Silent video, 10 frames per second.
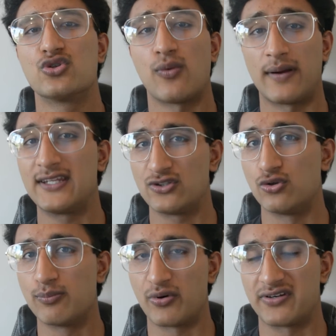
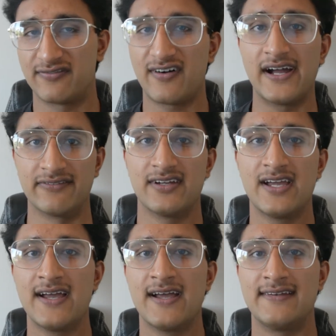22.5.
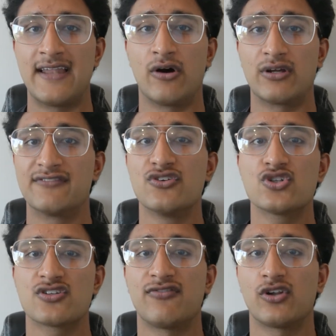Now, if you were
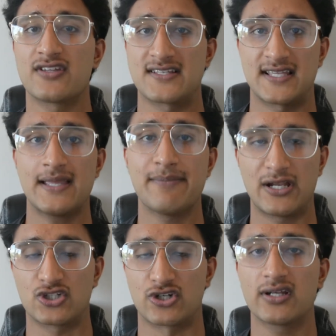to follow the same
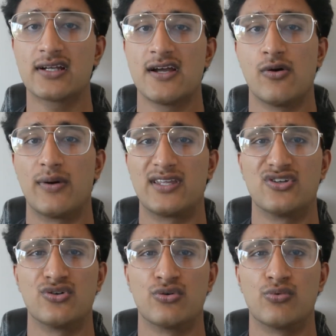metric where
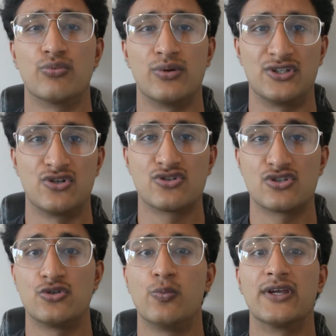you
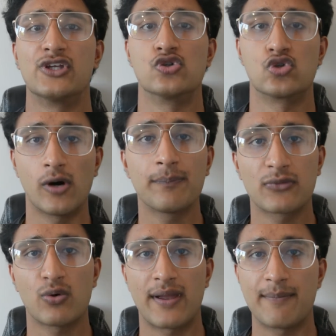drop
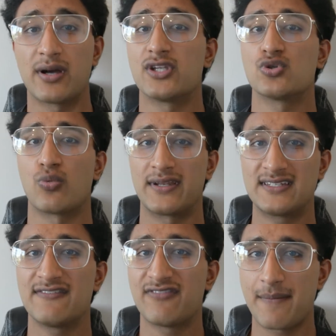the weight by
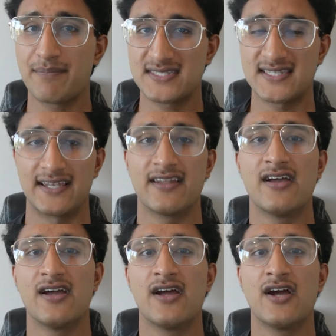25%,
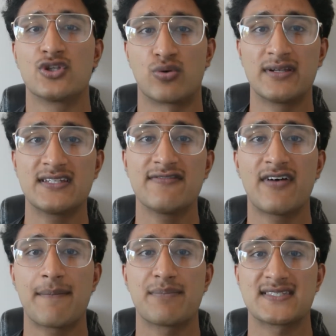
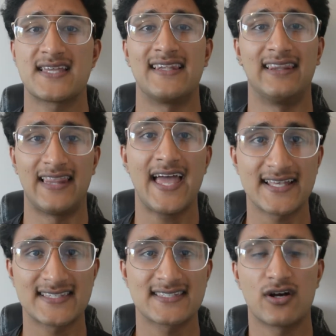25%
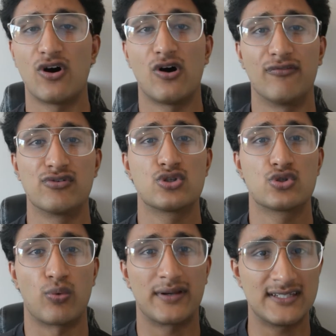less of
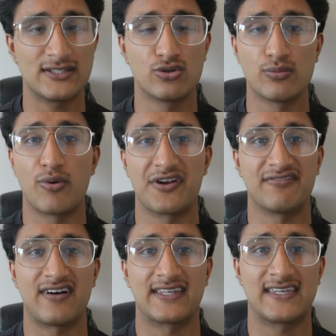
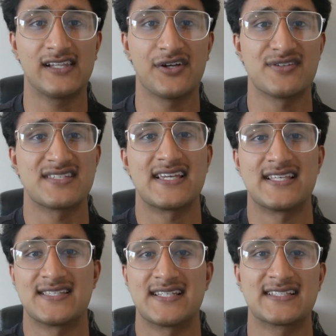22.5 kilos is
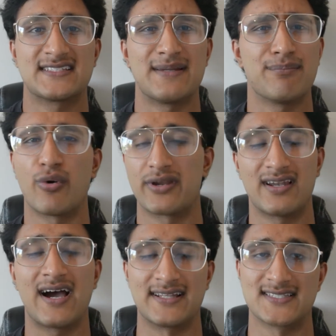
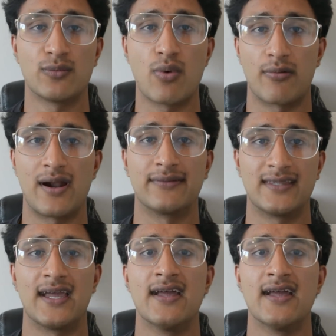16.9, somewhere around there.